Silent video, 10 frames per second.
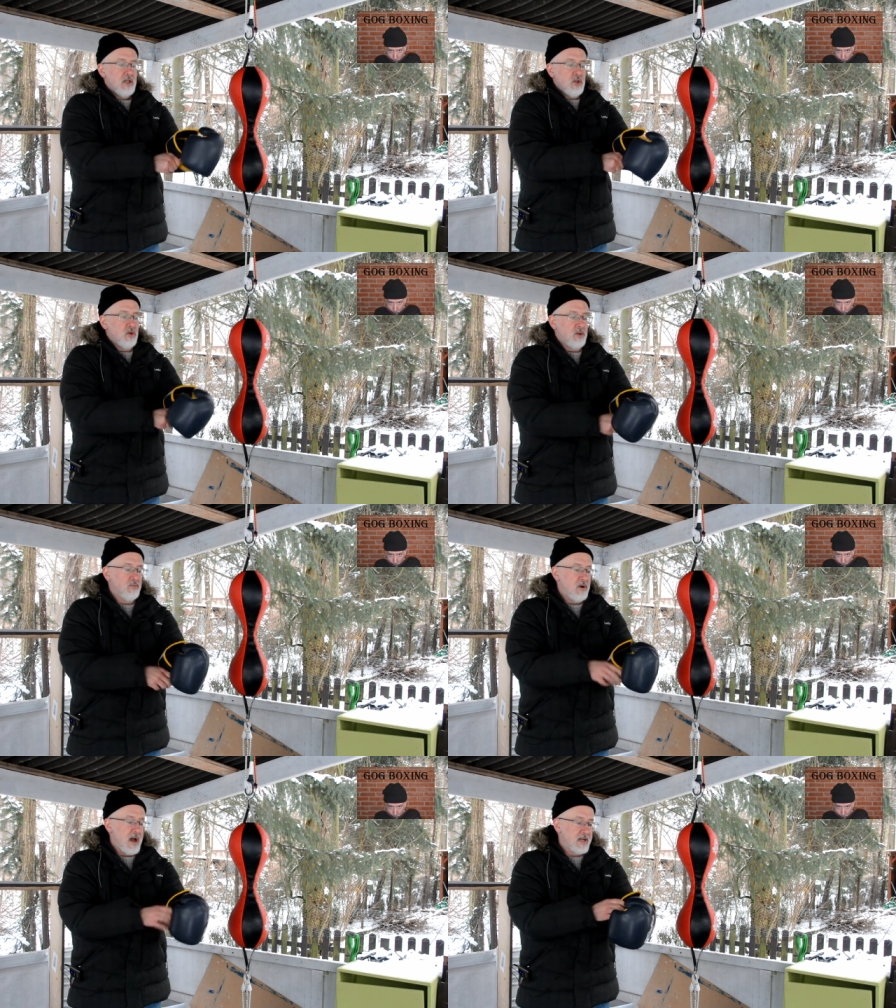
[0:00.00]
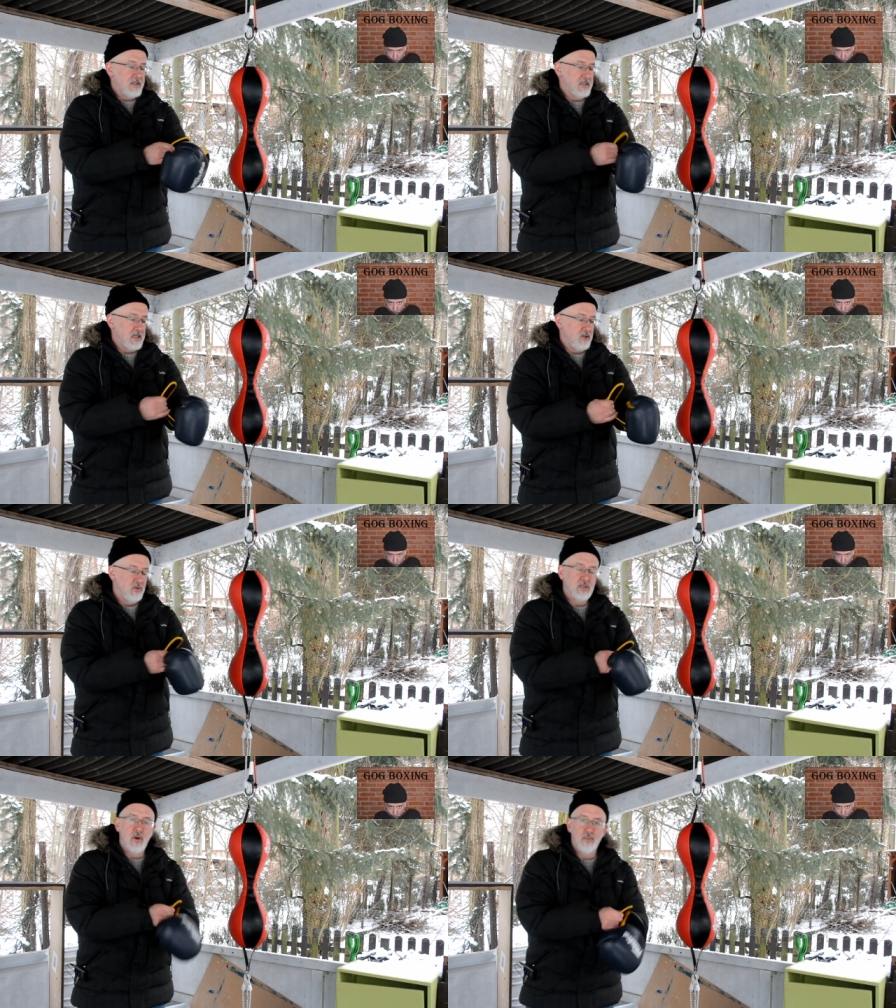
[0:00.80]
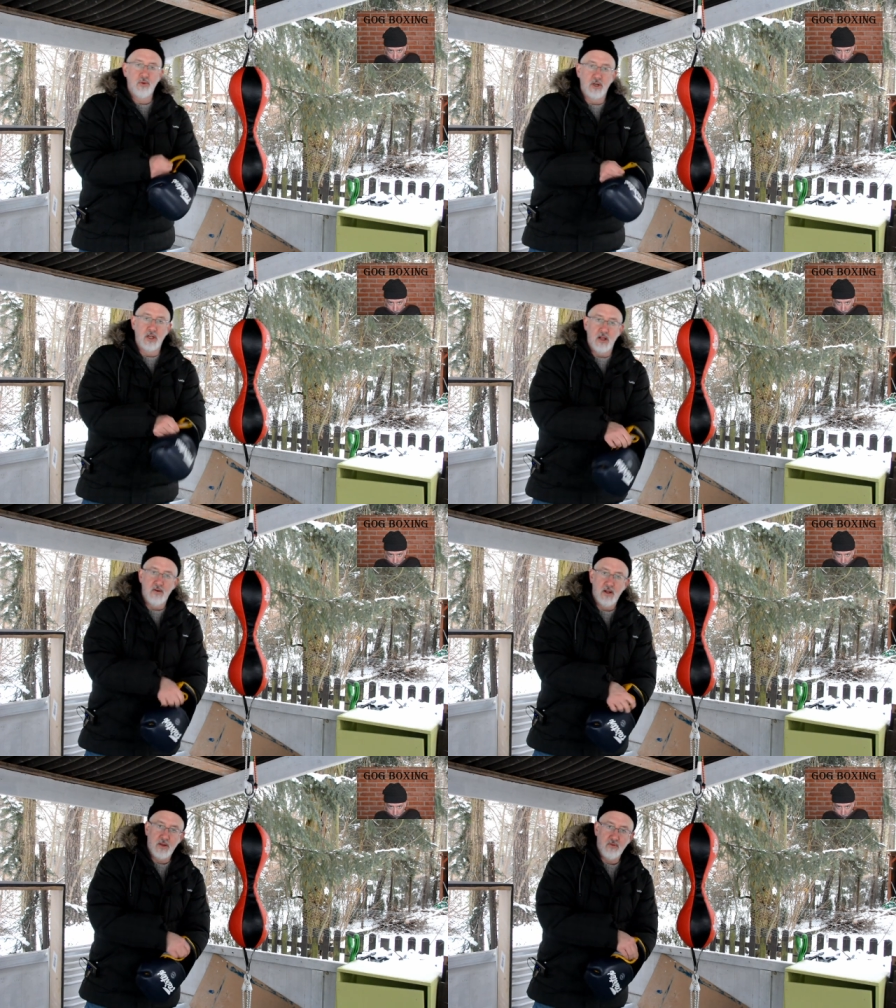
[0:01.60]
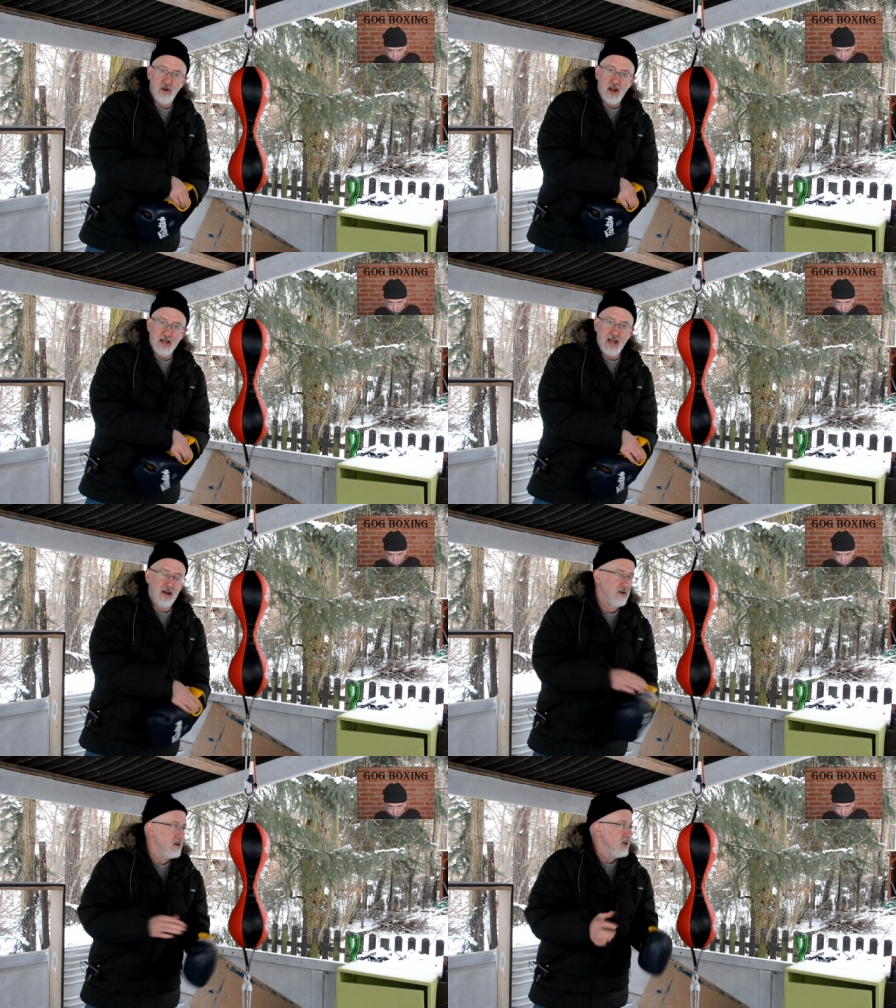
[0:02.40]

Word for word: You can practice, and the reason why I'm putting a glove on even right now